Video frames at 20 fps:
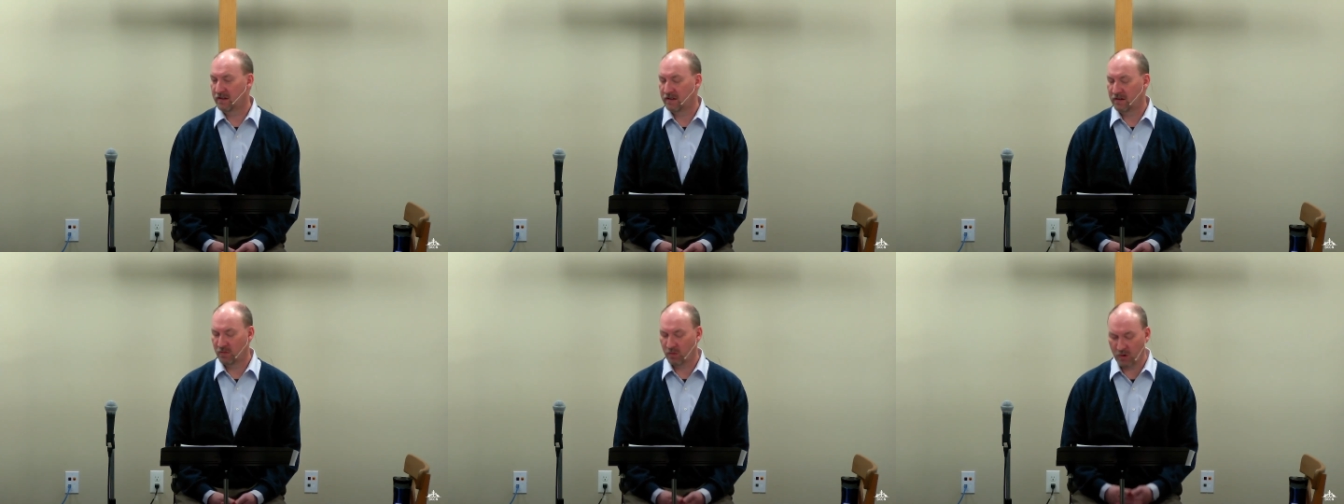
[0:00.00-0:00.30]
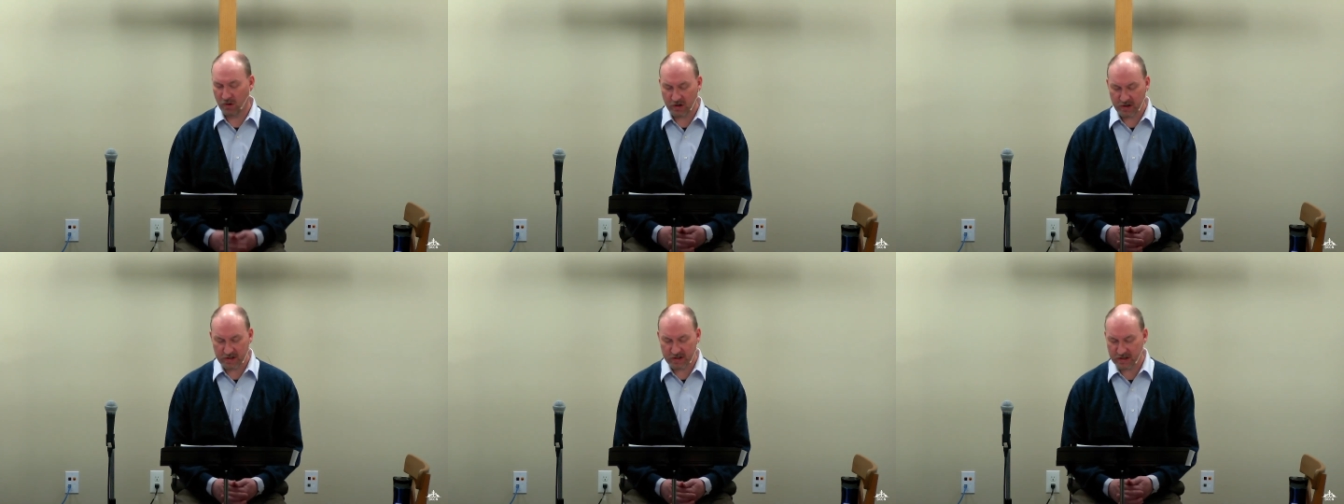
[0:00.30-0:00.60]

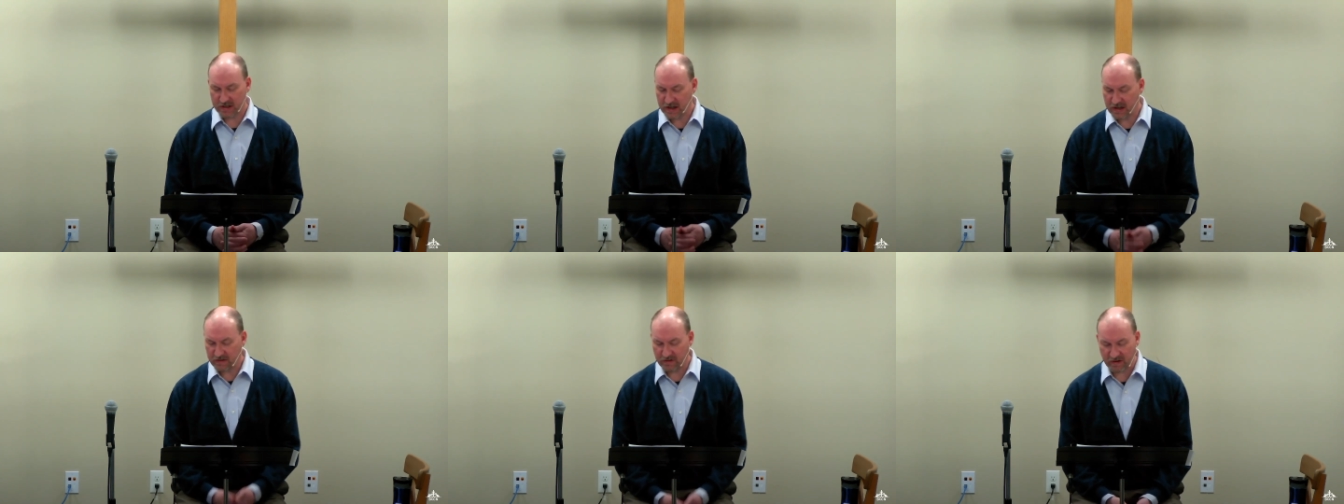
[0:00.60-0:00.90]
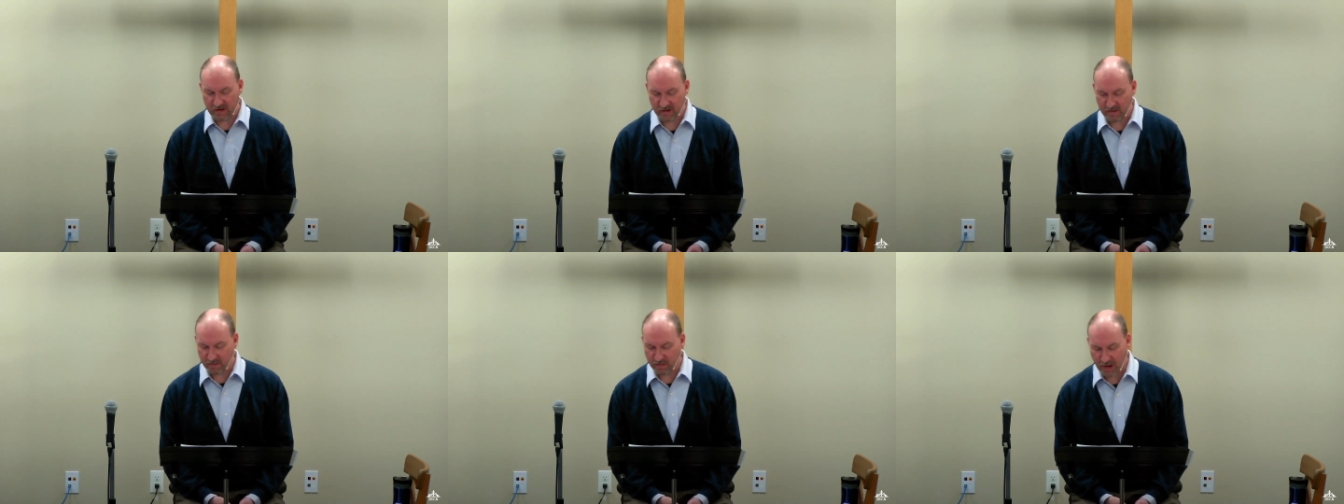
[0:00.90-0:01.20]
Works
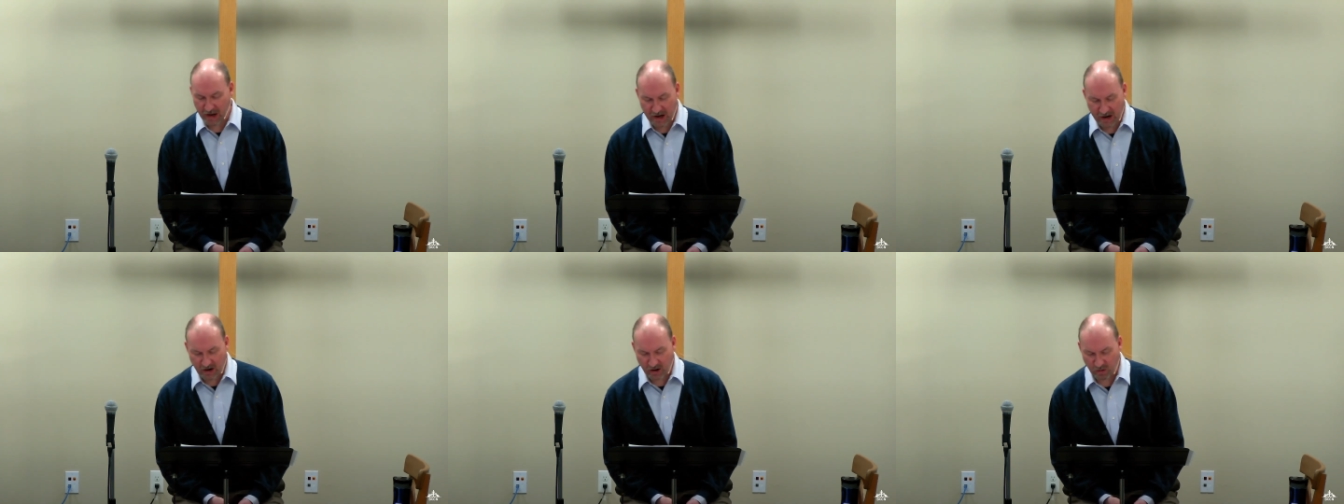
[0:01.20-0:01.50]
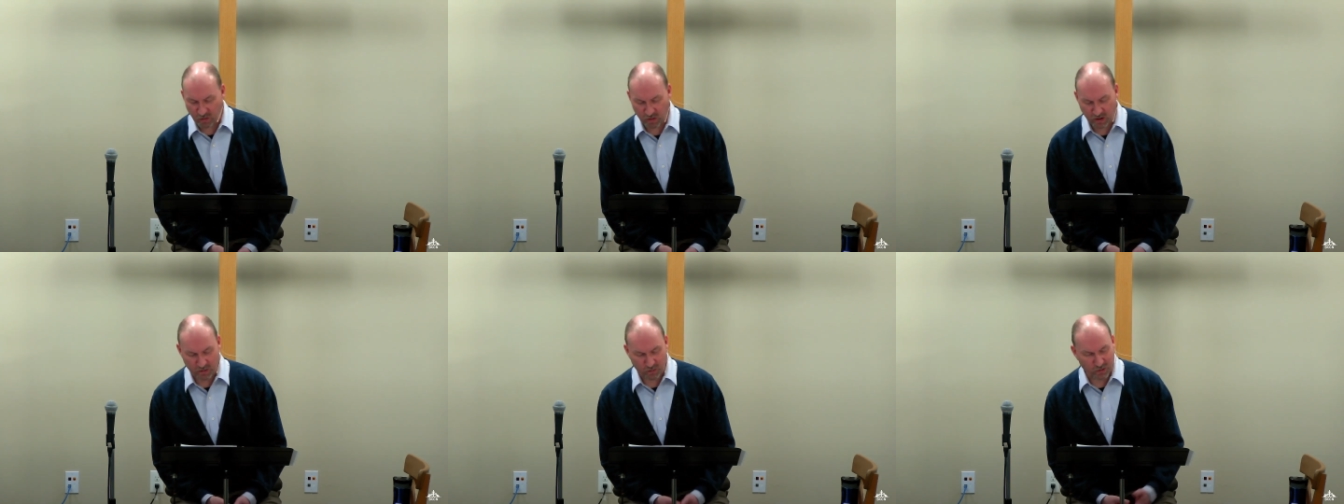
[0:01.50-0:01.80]
even better
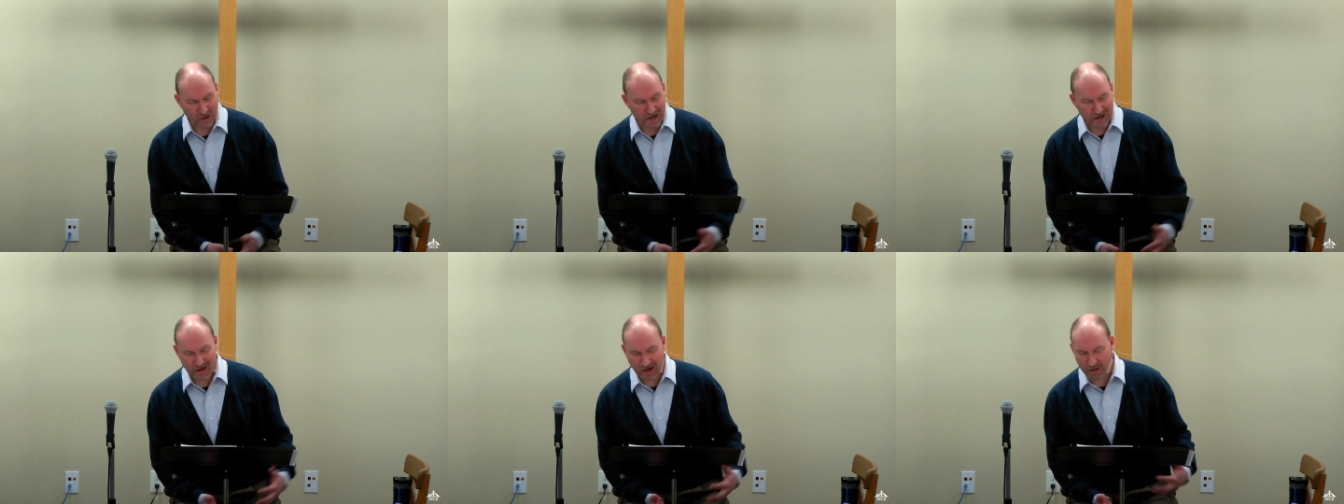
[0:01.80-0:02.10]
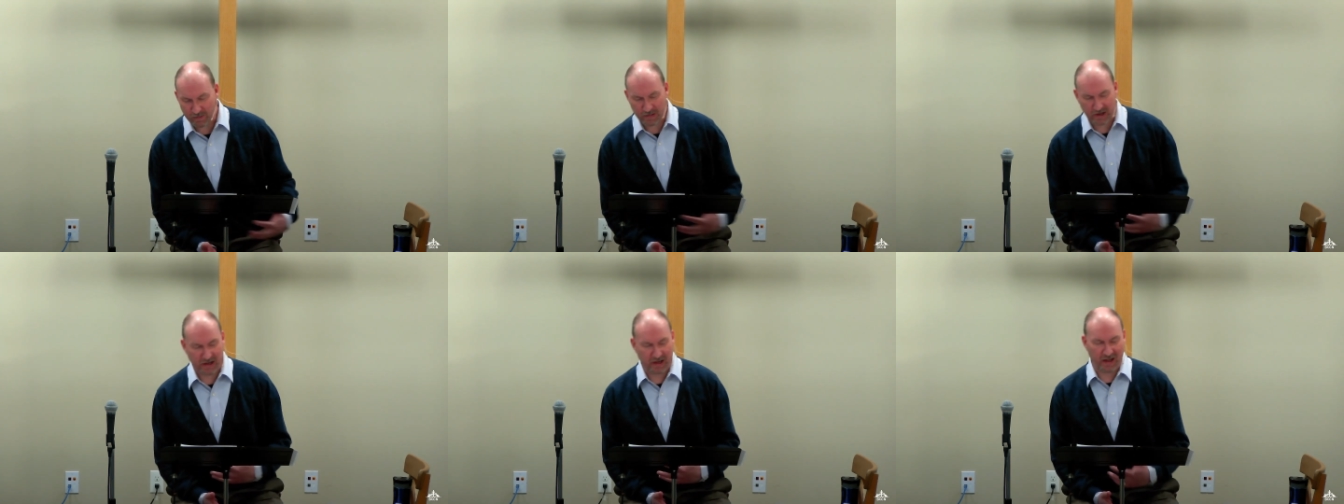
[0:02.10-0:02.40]
when we
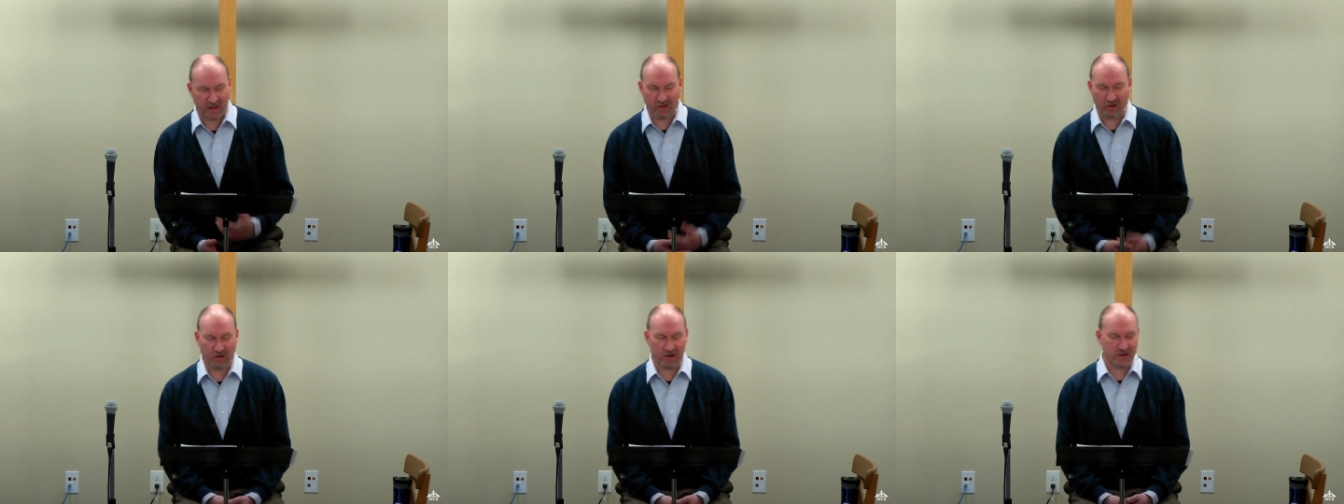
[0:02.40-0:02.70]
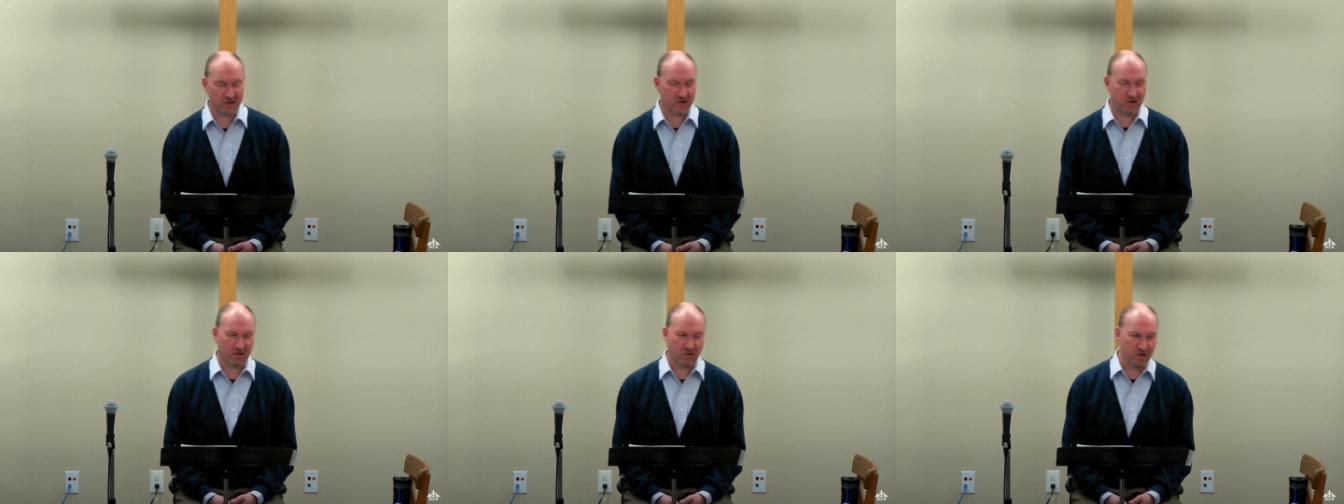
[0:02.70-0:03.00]
come together
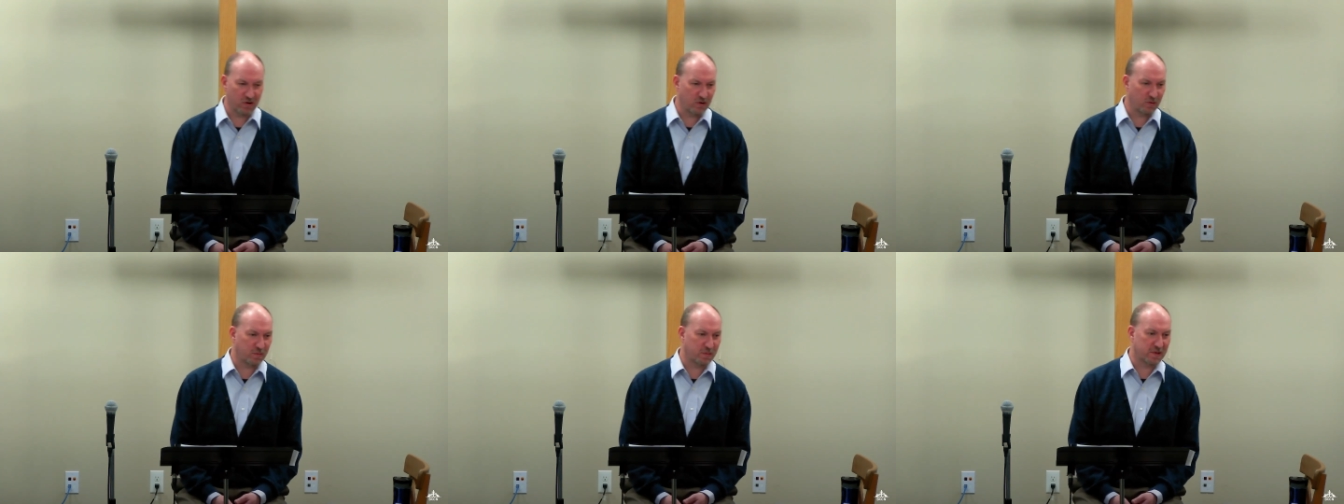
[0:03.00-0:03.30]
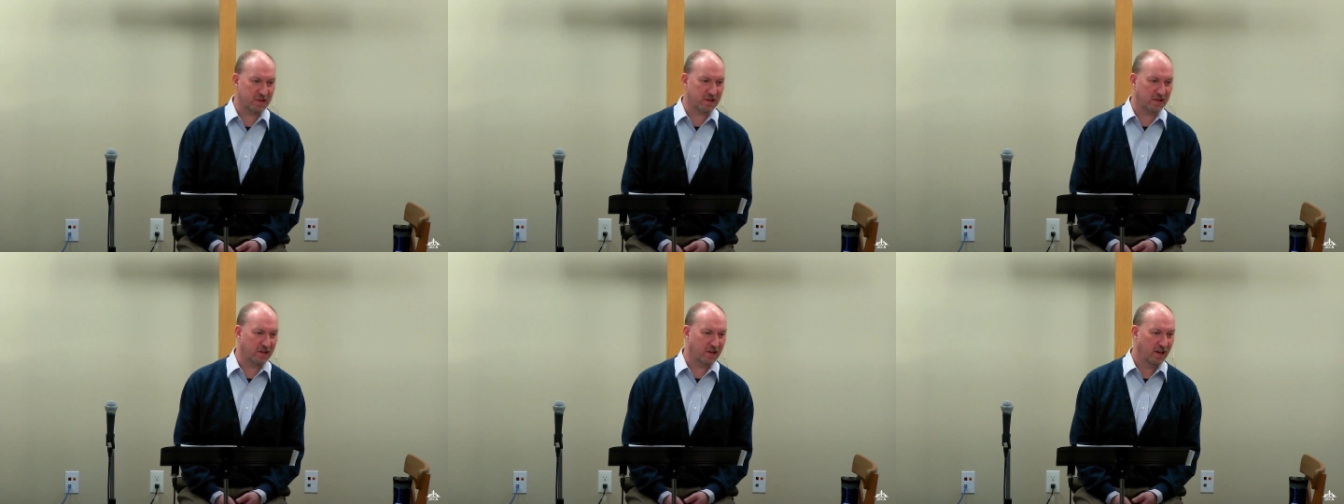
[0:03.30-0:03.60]
as groups
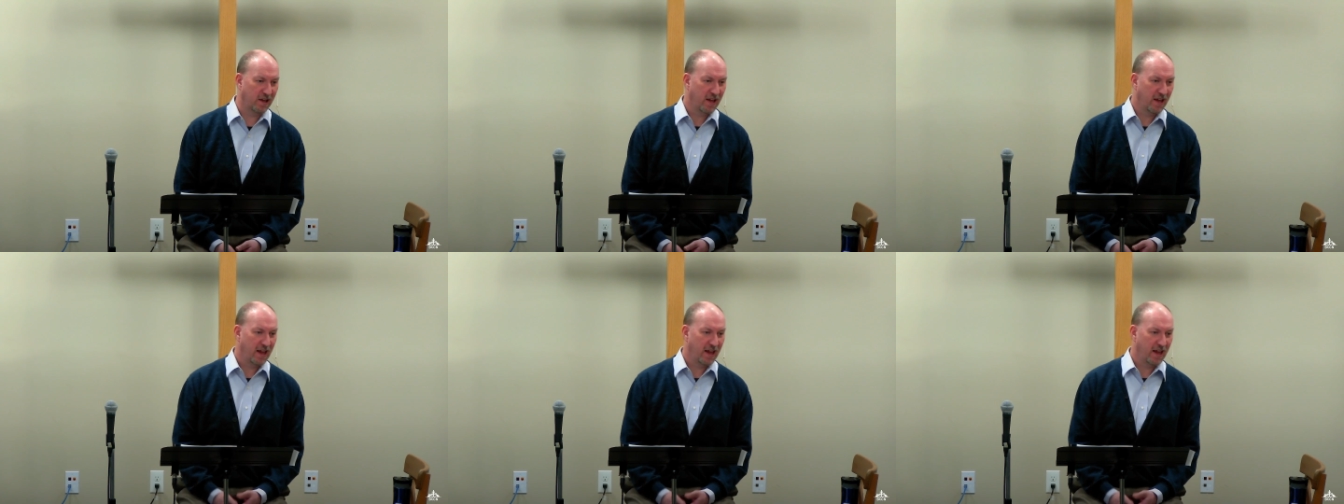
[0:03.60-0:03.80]
and,